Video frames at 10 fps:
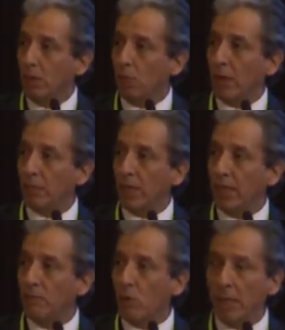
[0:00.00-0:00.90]
We are
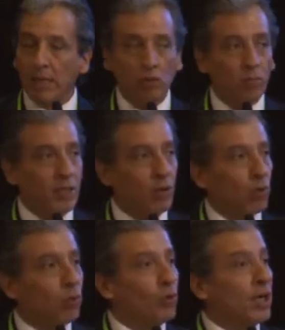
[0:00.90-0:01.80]
building momentum
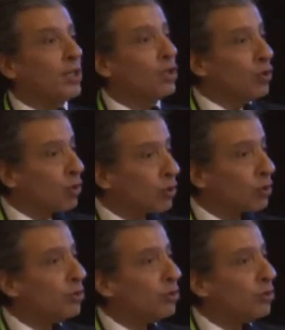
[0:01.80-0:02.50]
because we are short